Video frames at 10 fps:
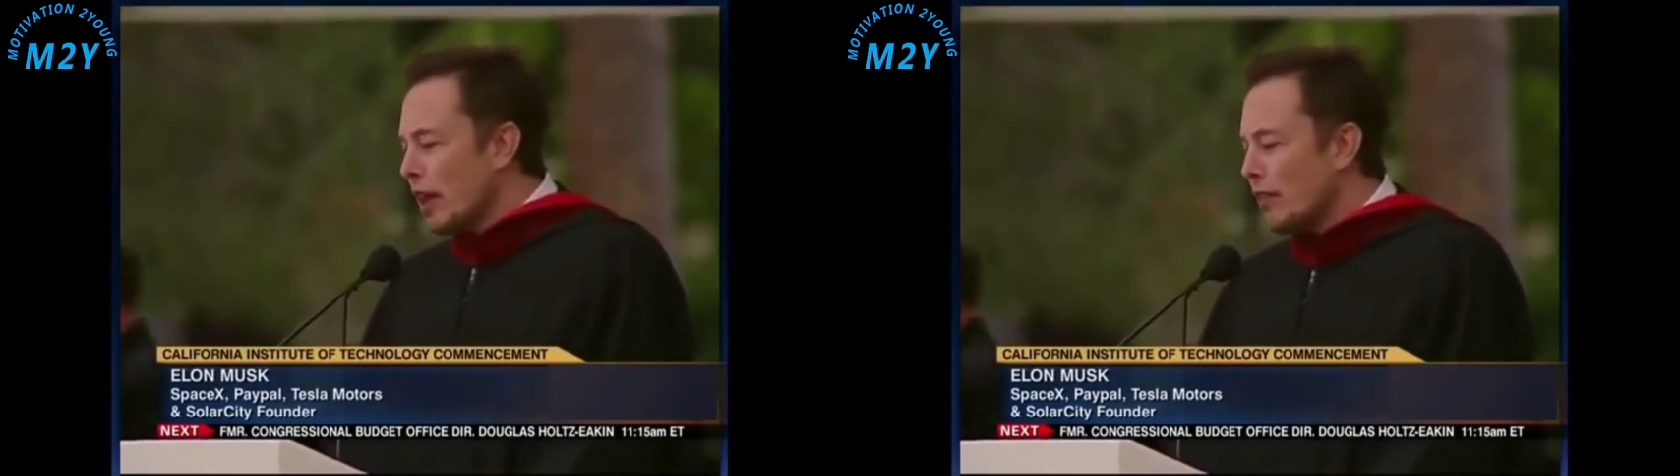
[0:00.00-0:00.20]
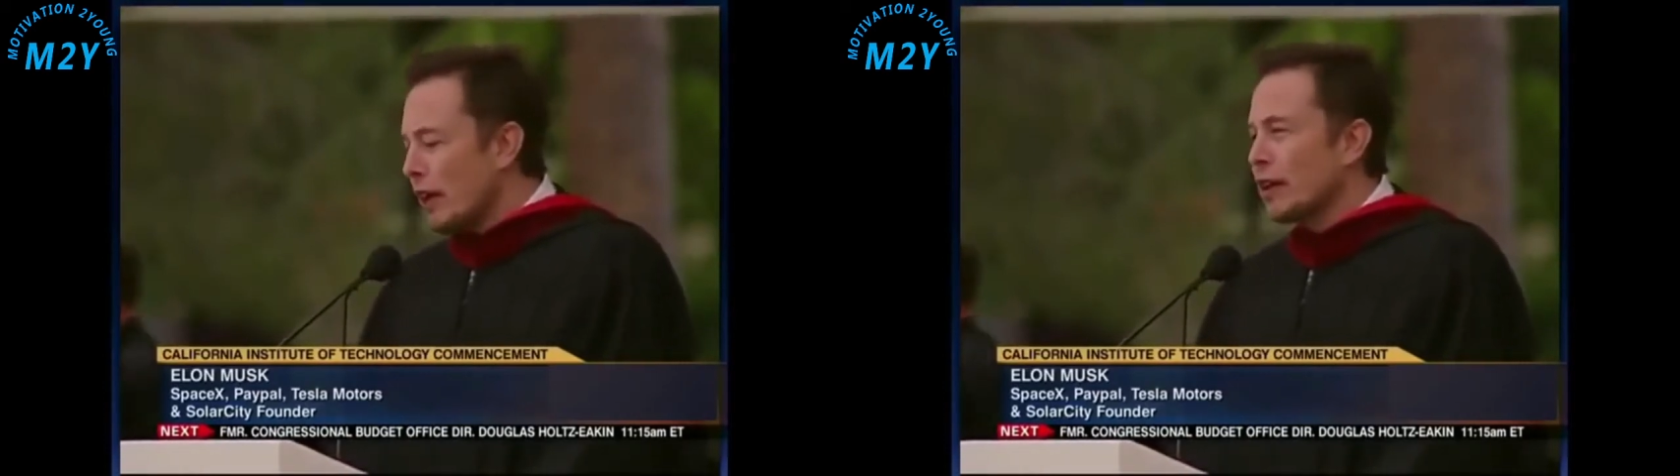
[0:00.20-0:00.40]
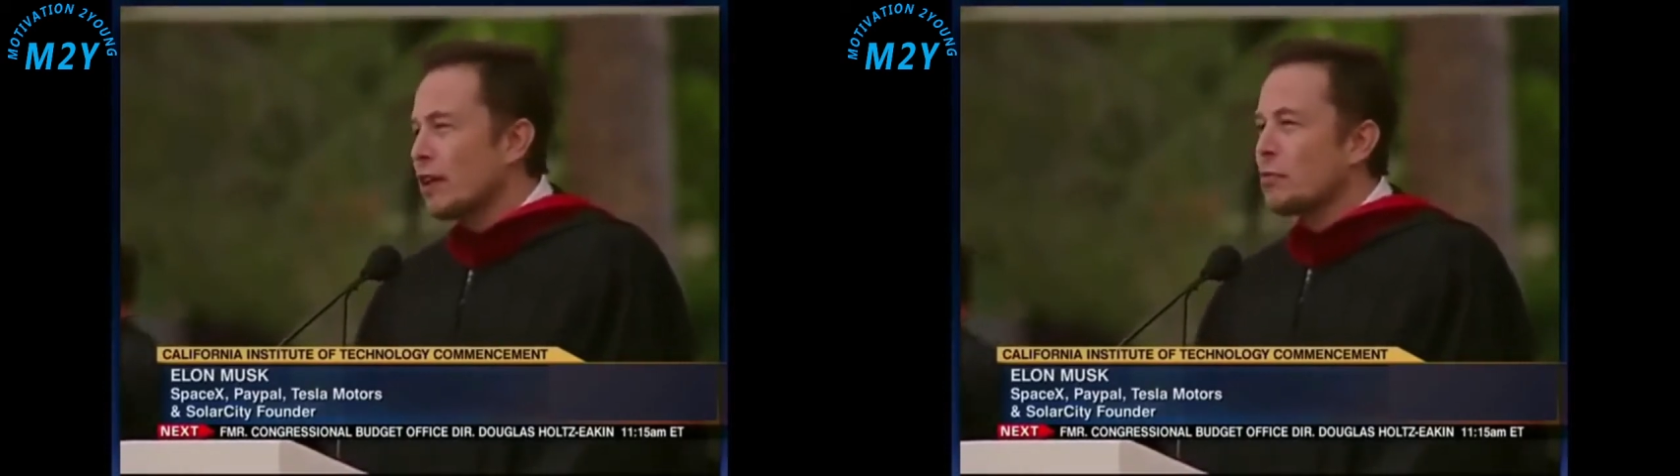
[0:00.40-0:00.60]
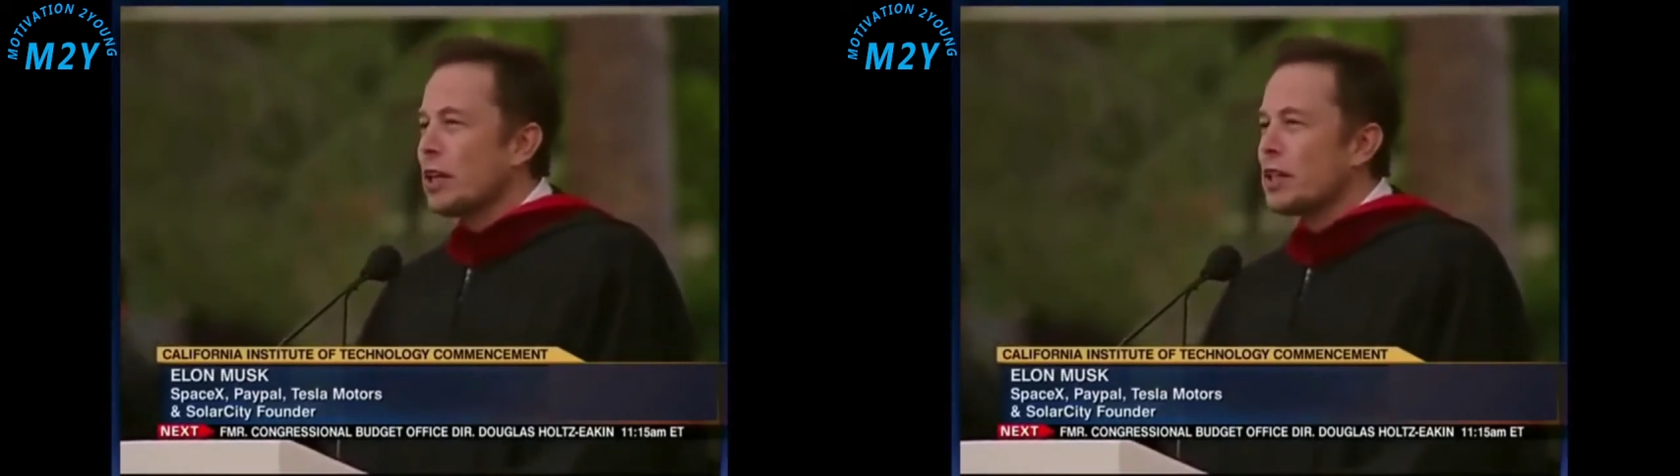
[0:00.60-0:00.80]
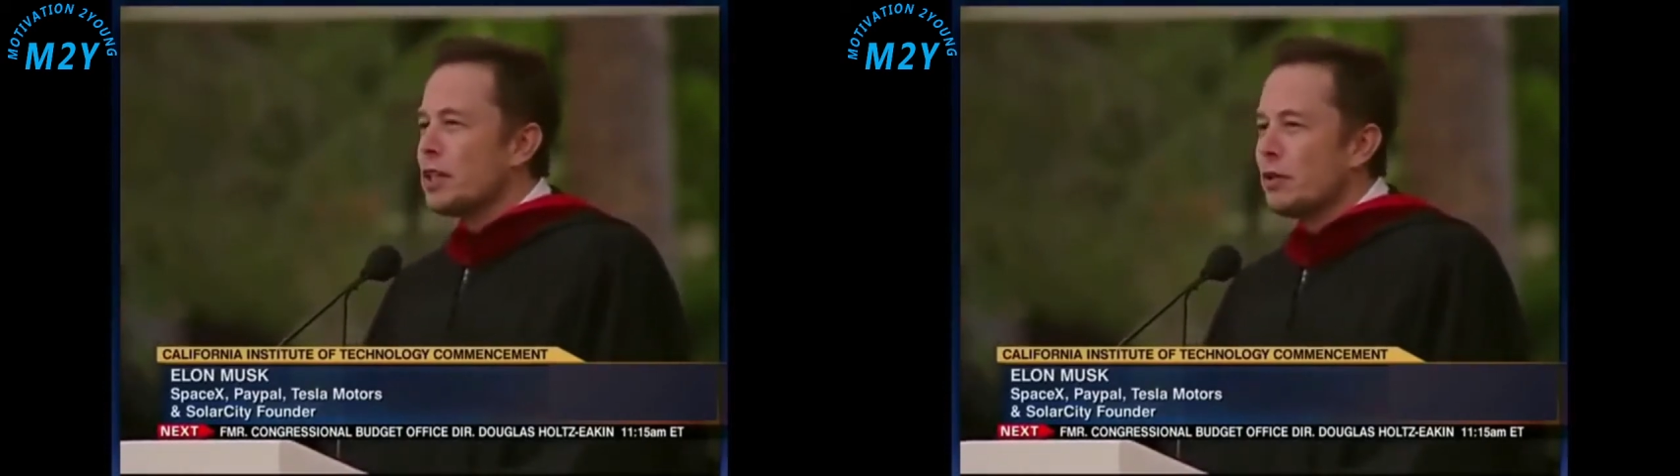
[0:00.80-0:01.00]
In fact, there's
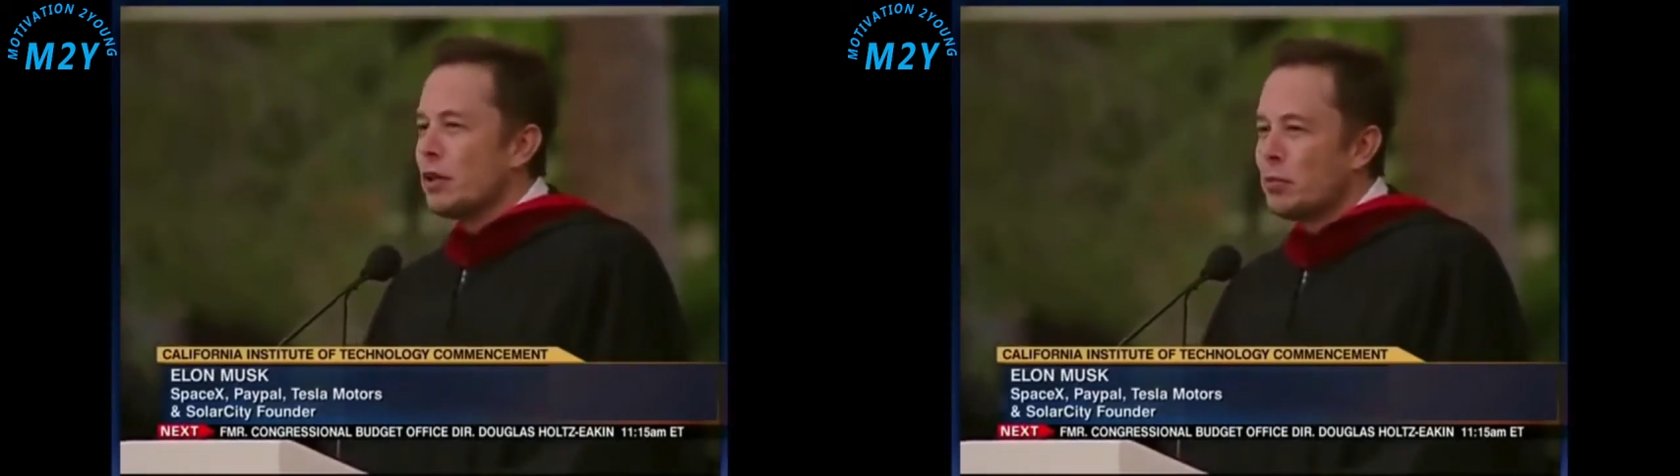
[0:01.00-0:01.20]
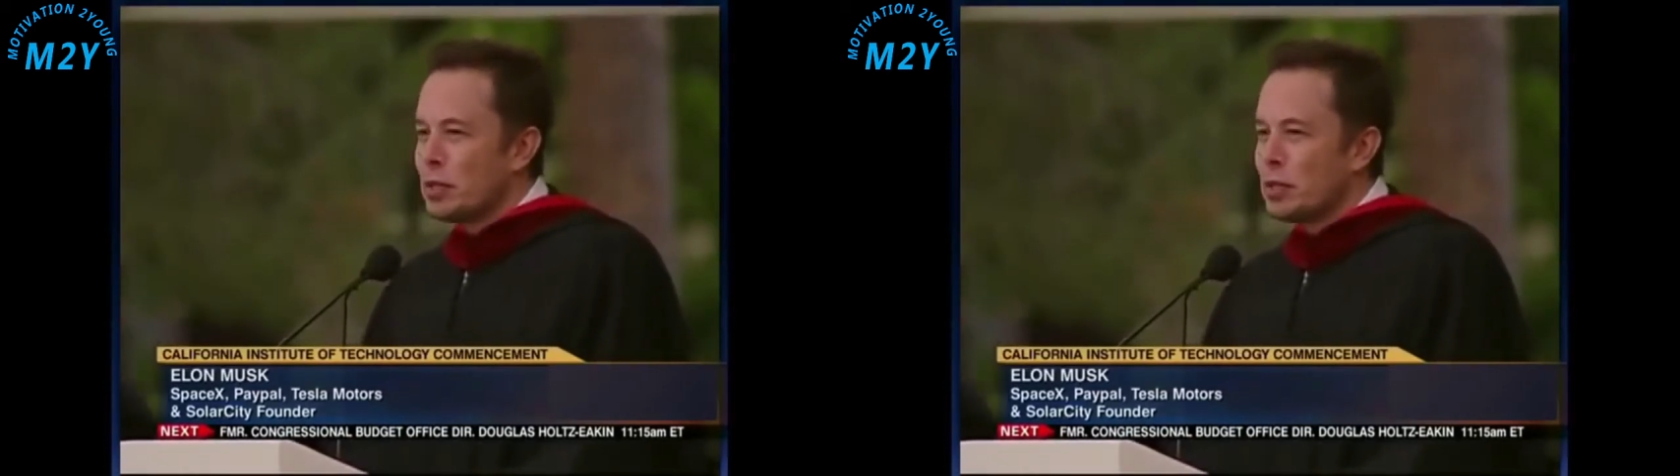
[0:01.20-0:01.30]
plenty of will,